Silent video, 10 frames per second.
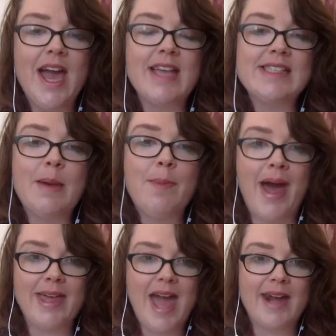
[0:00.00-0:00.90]
has a
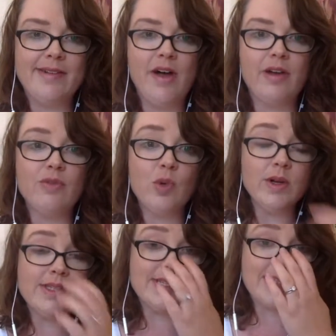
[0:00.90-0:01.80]
back catalog of
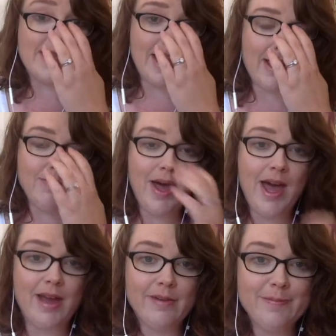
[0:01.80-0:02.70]
courses that they can buy.
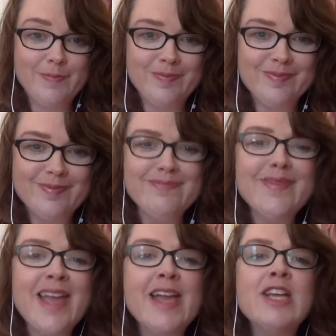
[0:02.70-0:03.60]

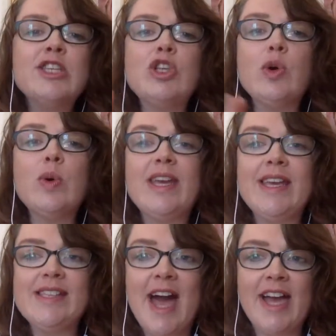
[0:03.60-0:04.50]
So
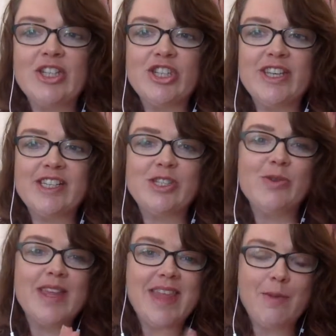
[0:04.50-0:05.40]
he's actually
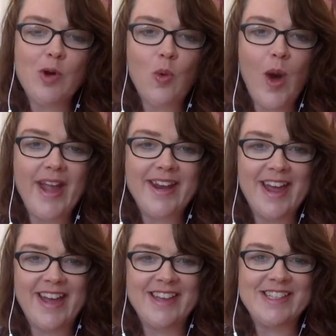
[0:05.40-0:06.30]
doing them quite
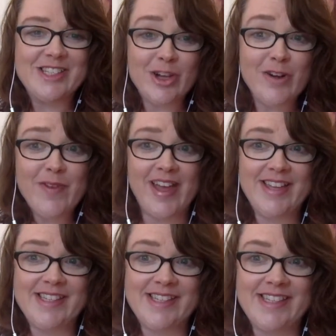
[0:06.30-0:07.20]
a
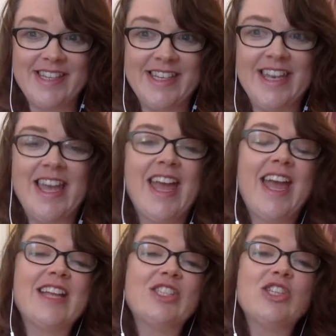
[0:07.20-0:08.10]
service
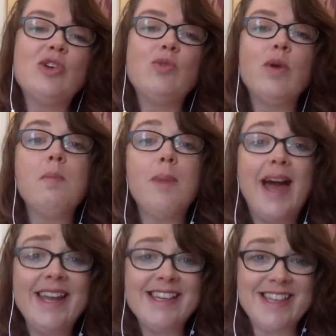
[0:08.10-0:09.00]
to
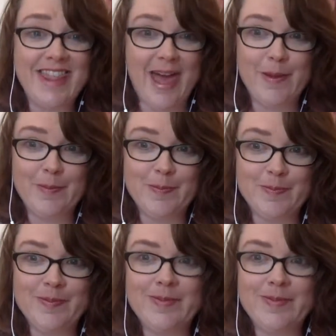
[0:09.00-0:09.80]
remind them.